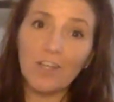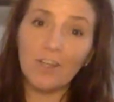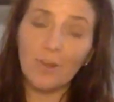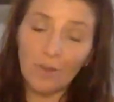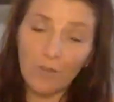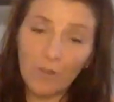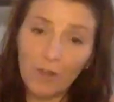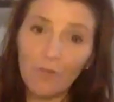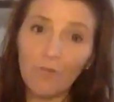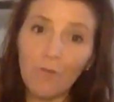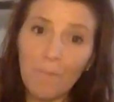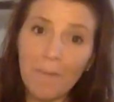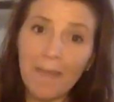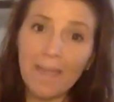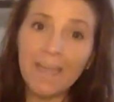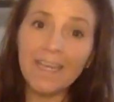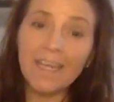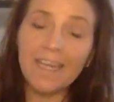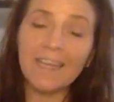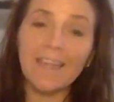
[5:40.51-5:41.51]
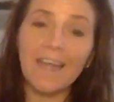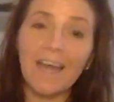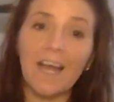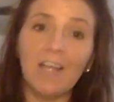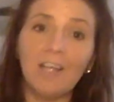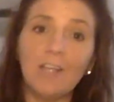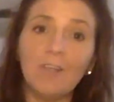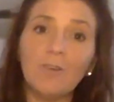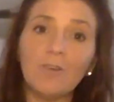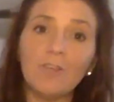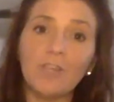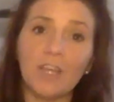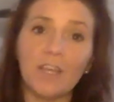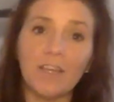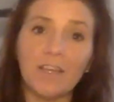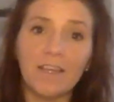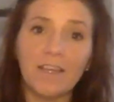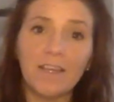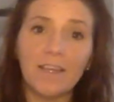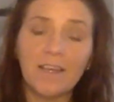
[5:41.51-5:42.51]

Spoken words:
You're remaining in that illusion.